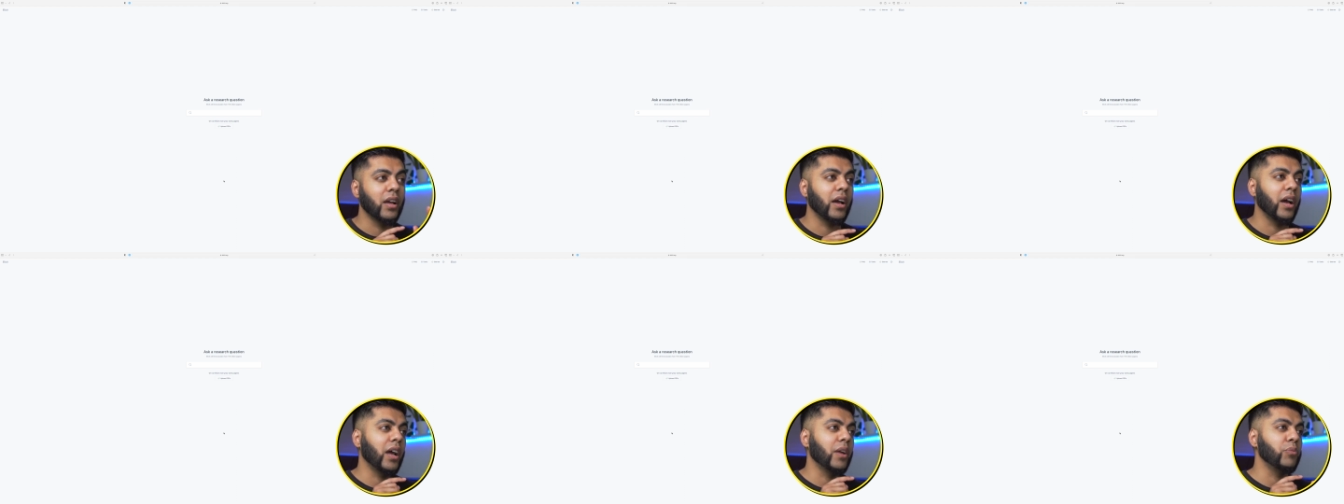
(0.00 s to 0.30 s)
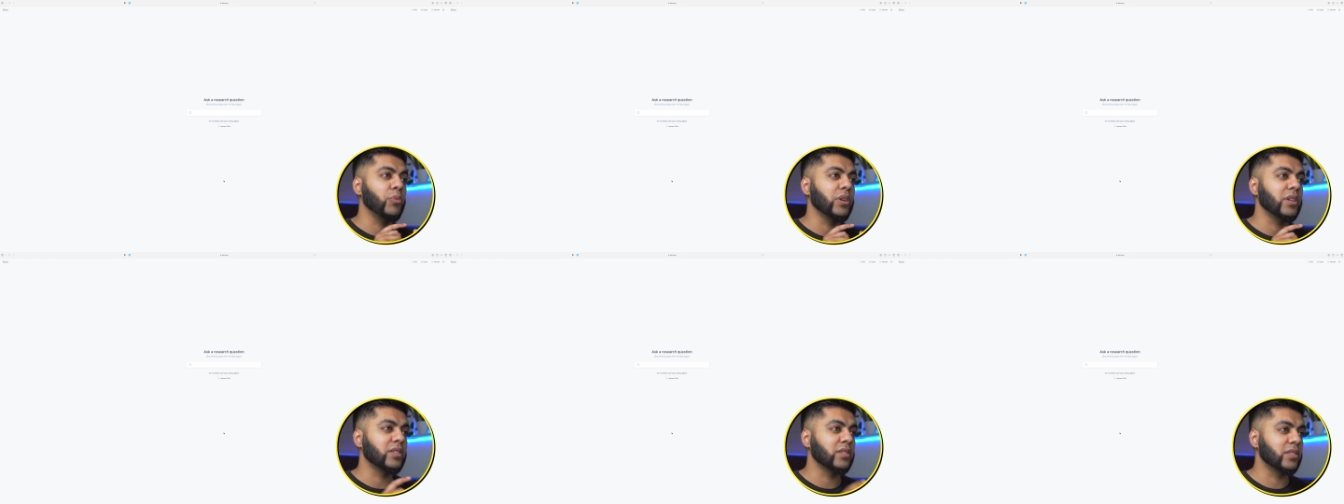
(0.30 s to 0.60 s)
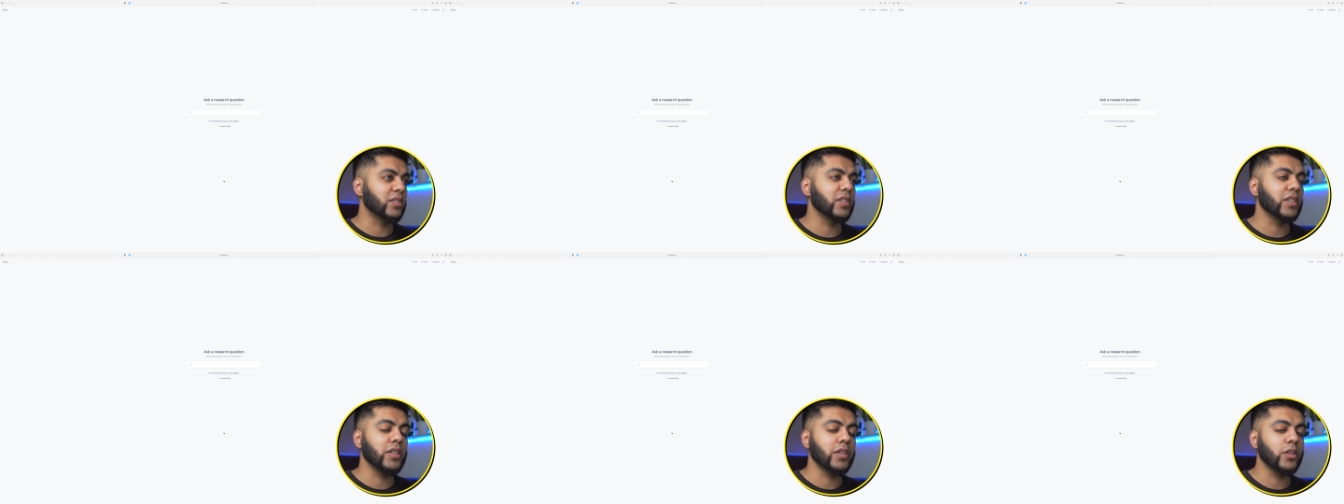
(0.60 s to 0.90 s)
and we can
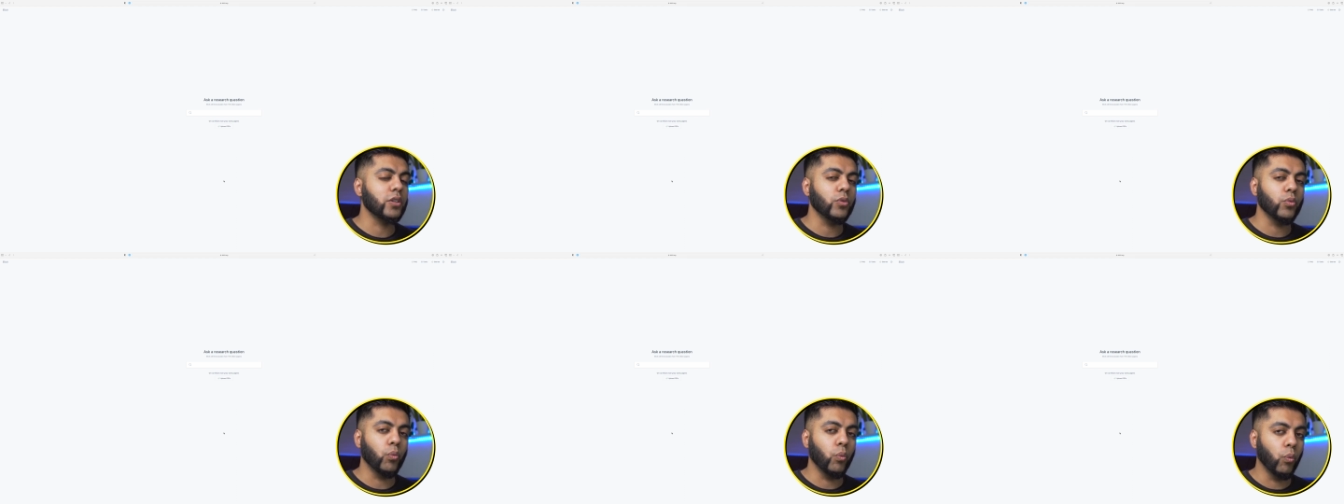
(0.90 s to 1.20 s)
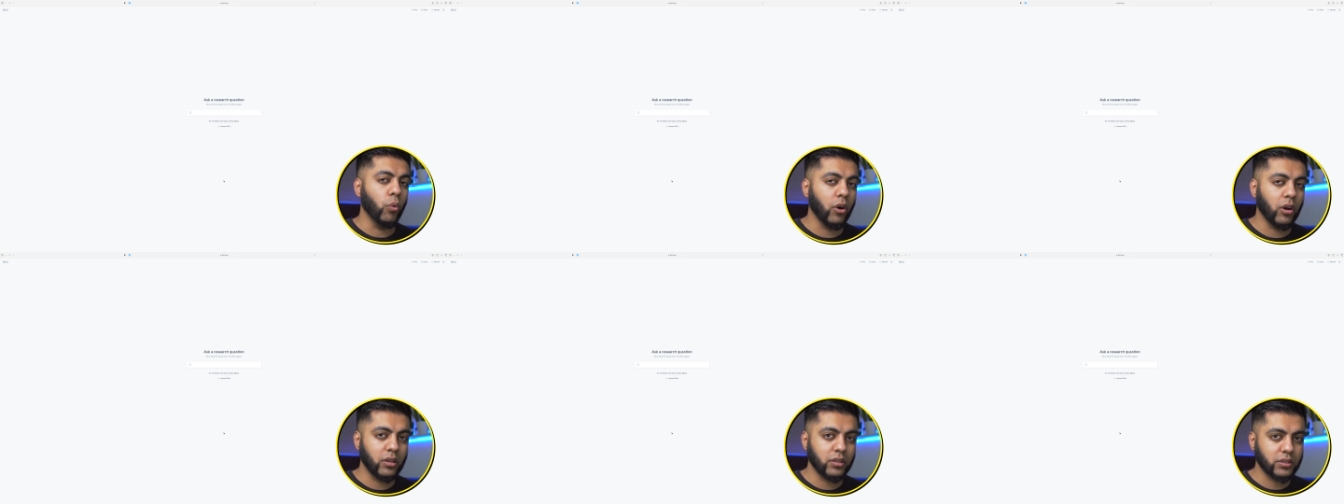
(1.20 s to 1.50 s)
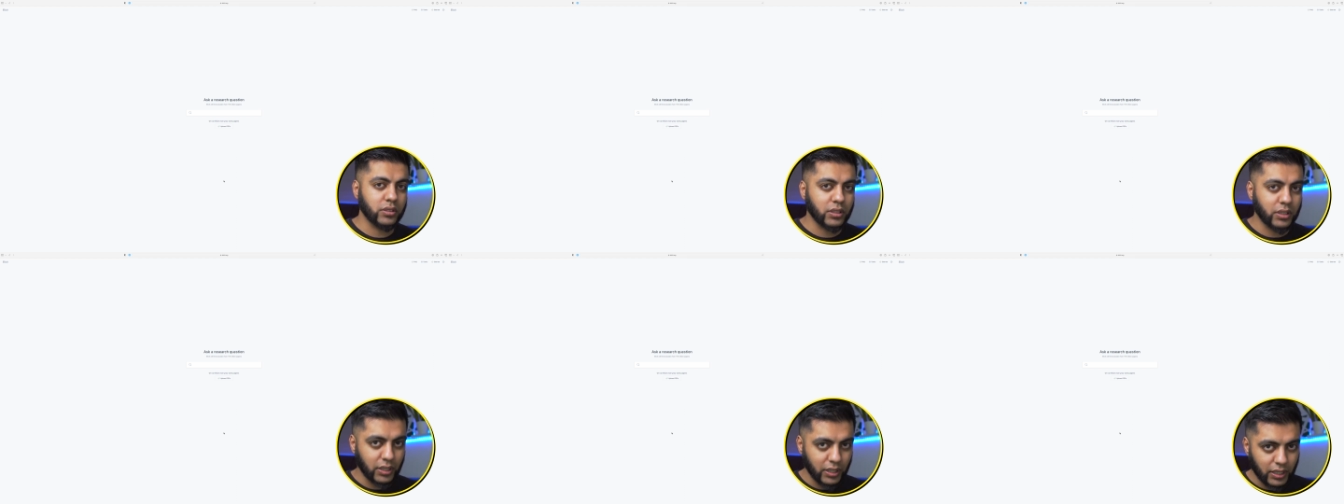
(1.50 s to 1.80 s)
see
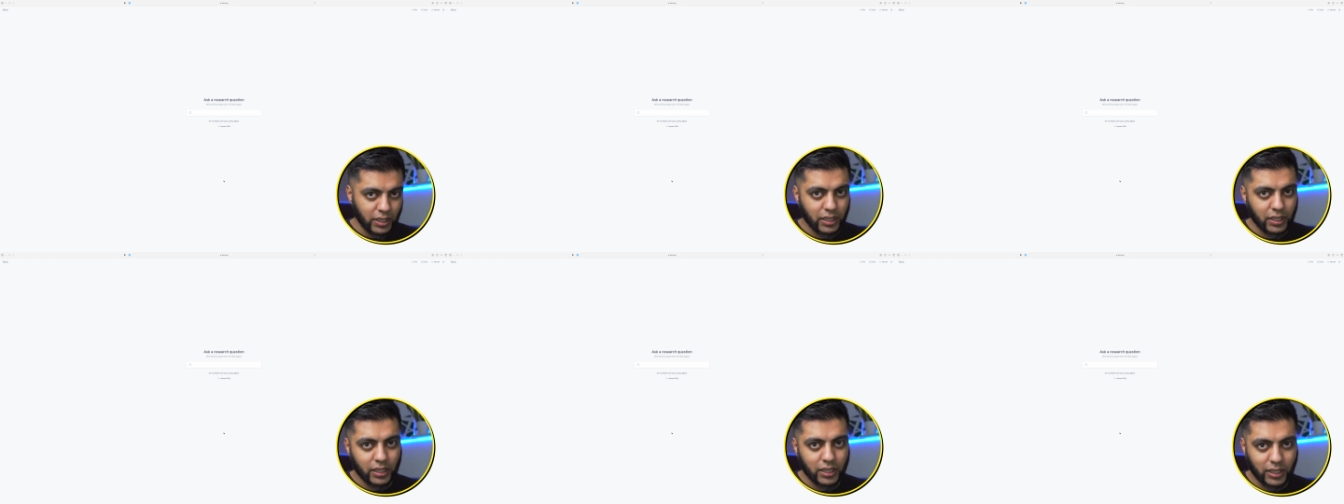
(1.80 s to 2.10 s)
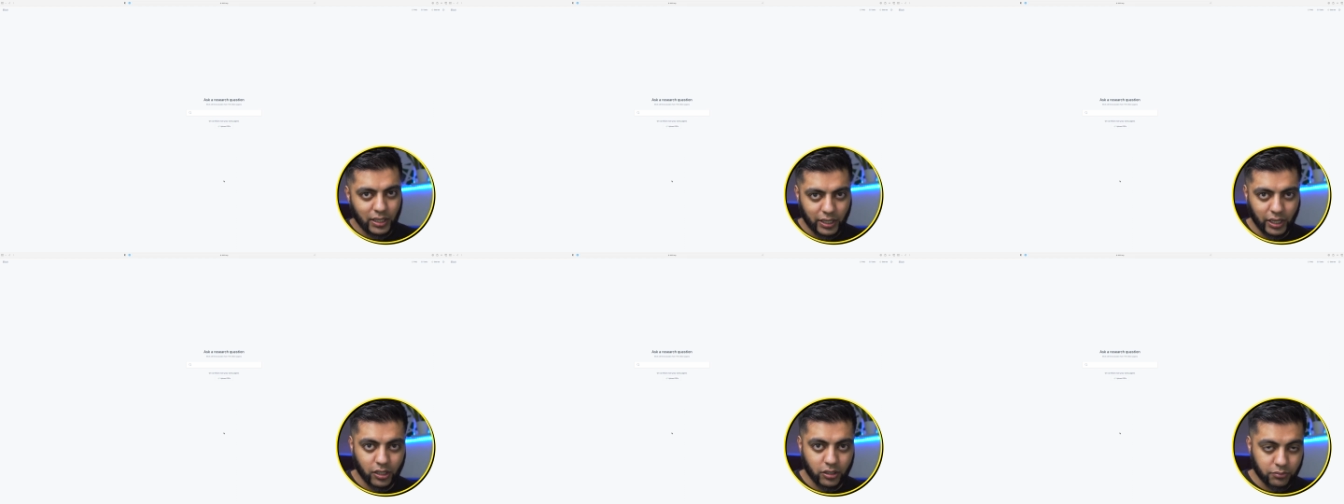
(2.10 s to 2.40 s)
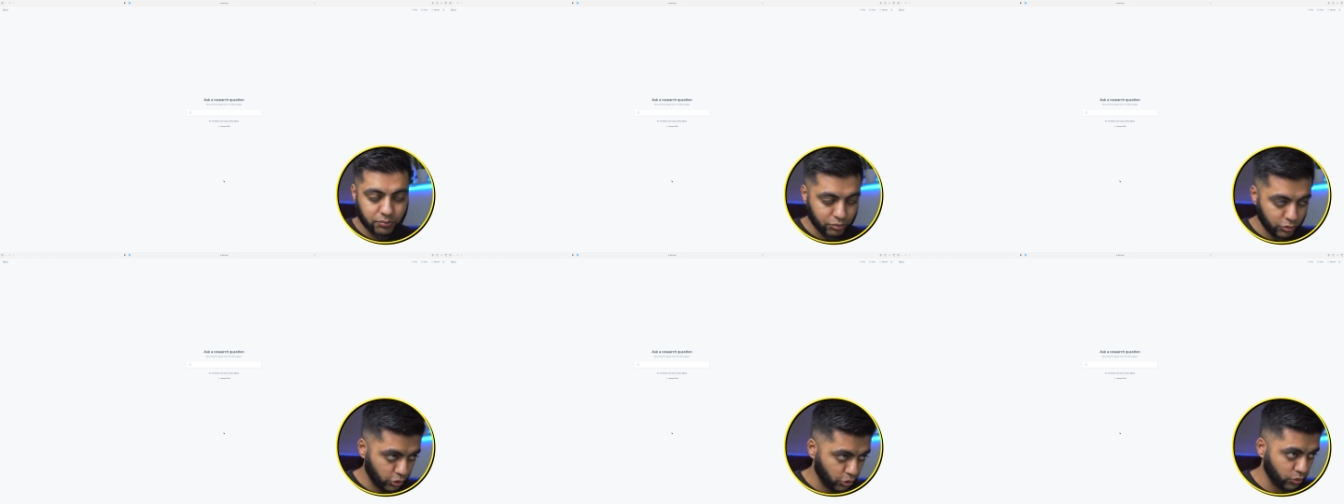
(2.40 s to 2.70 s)
what it can
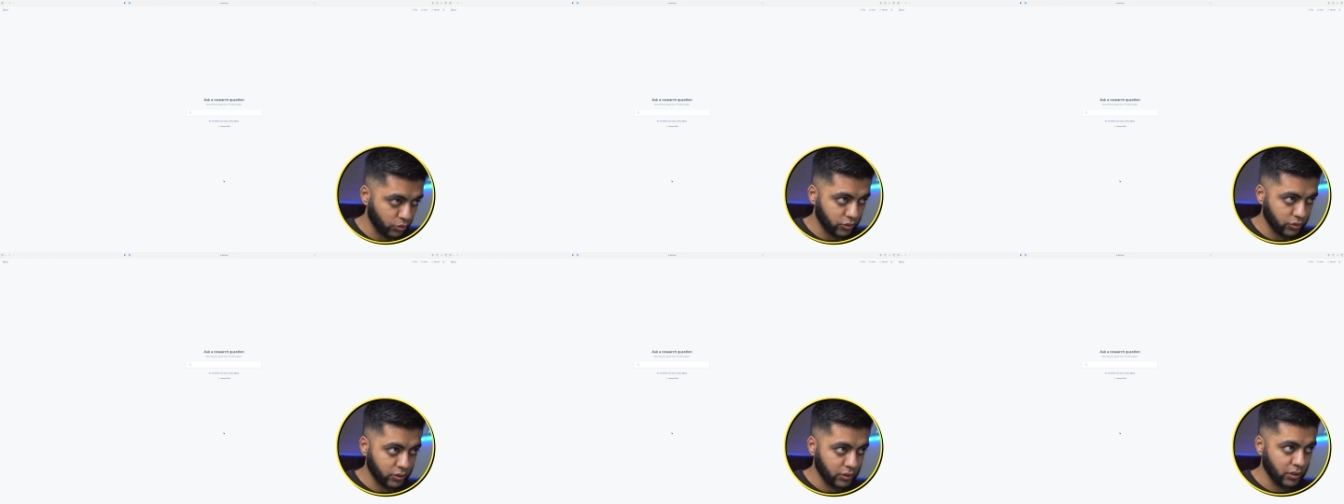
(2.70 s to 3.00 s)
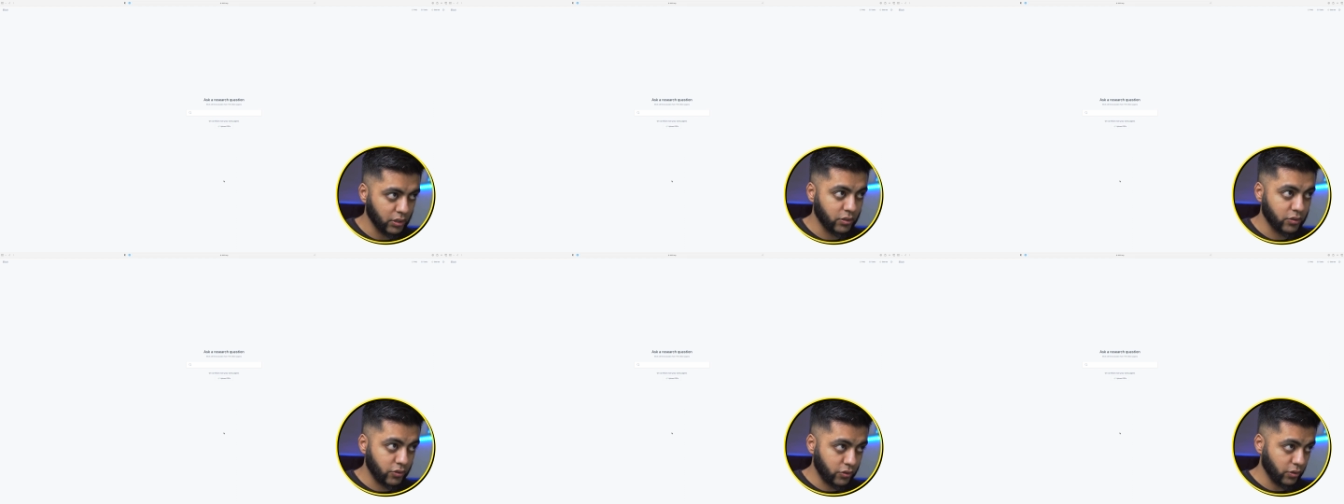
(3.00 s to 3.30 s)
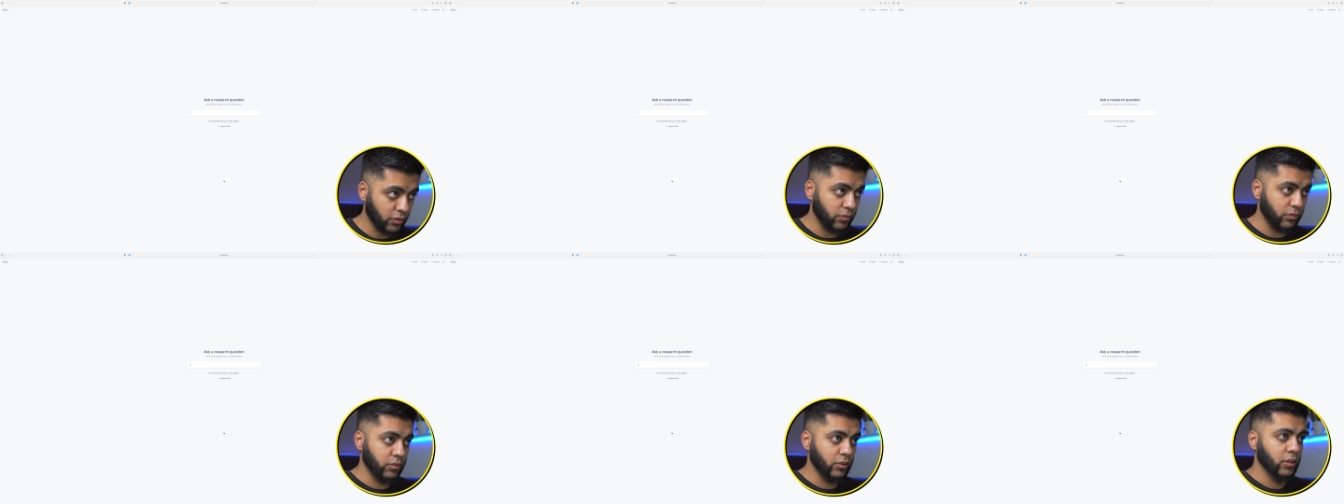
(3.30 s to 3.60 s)
produce.
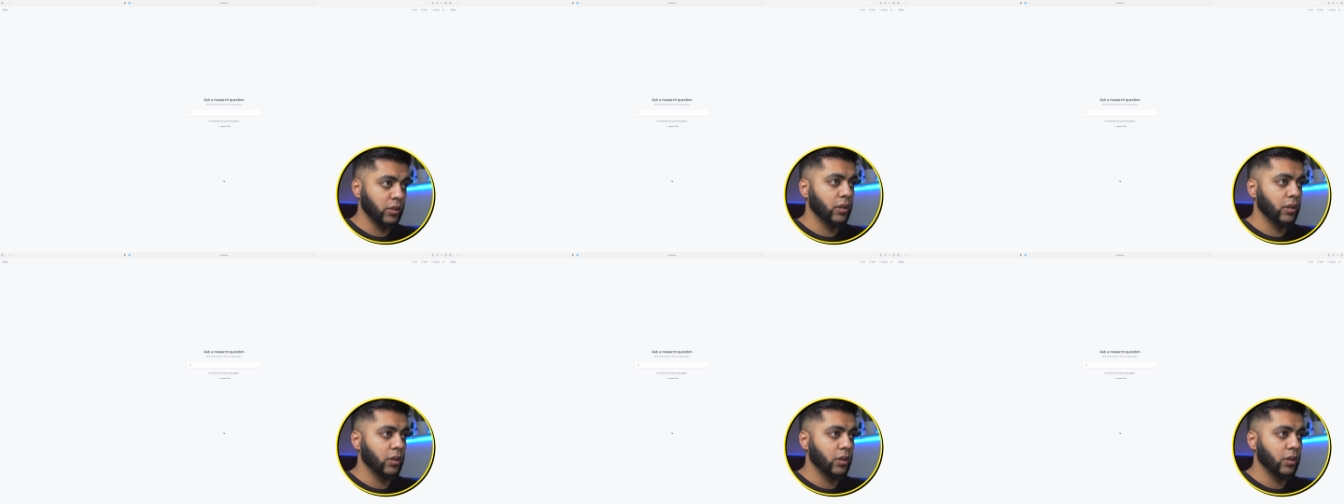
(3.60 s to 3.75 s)
So,